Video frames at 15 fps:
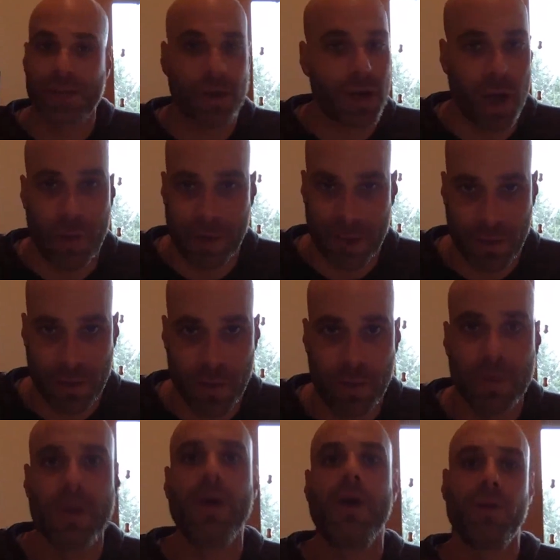going through,
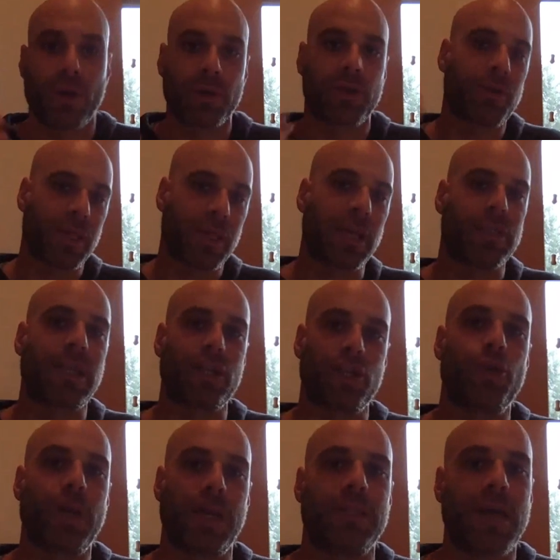those are things that you
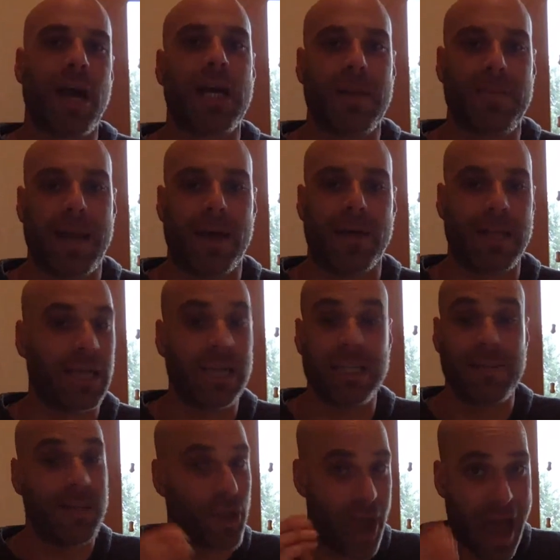can talk about. That doesn't
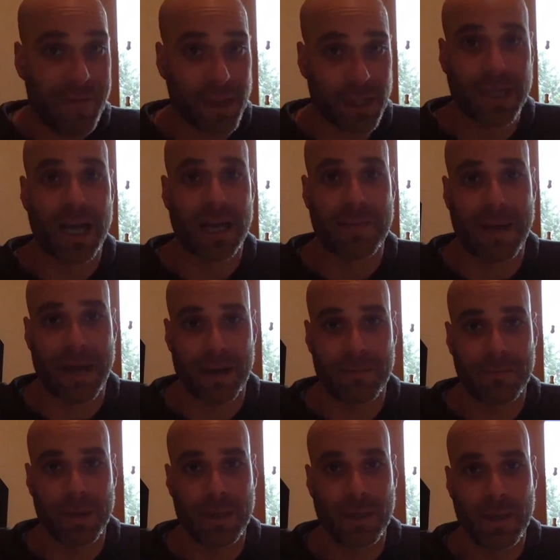mean you have to talk about them.
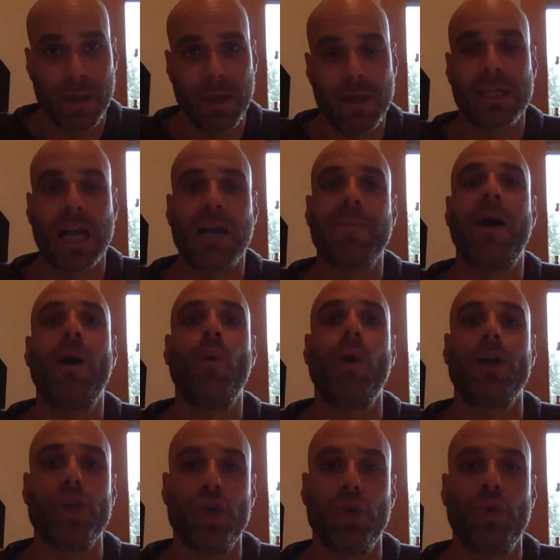Talk about what
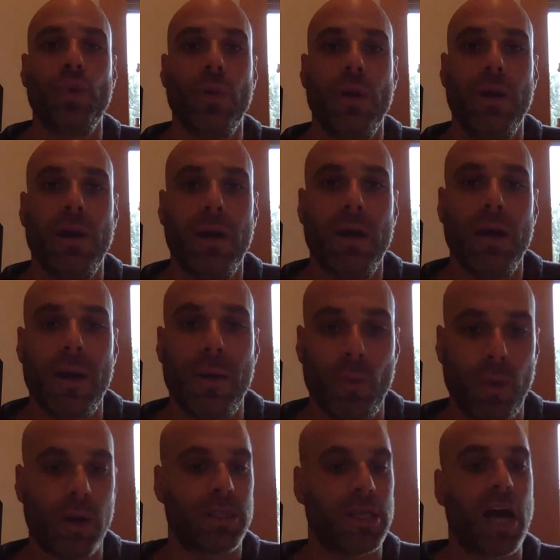you
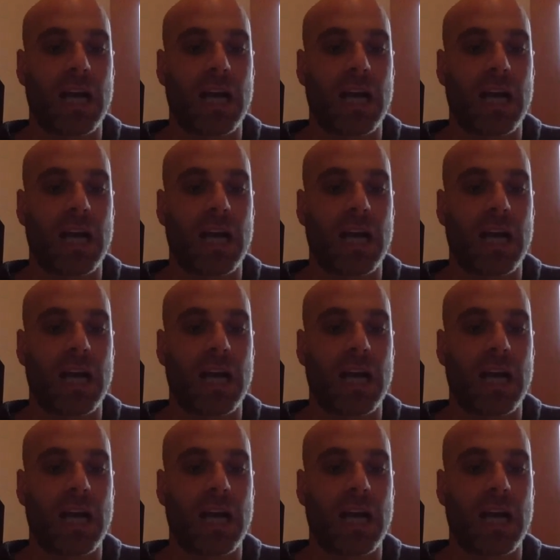have